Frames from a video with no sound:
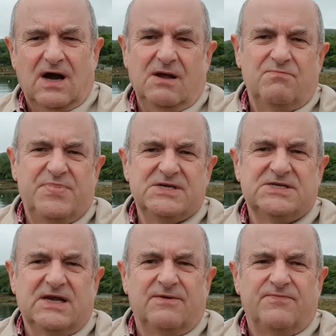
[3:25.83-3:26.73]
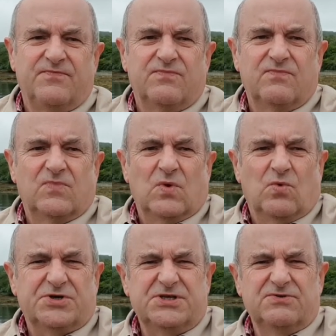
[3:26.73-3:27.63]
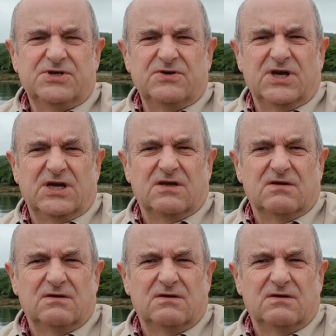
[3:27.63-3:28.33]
I'm busy. What are you doing?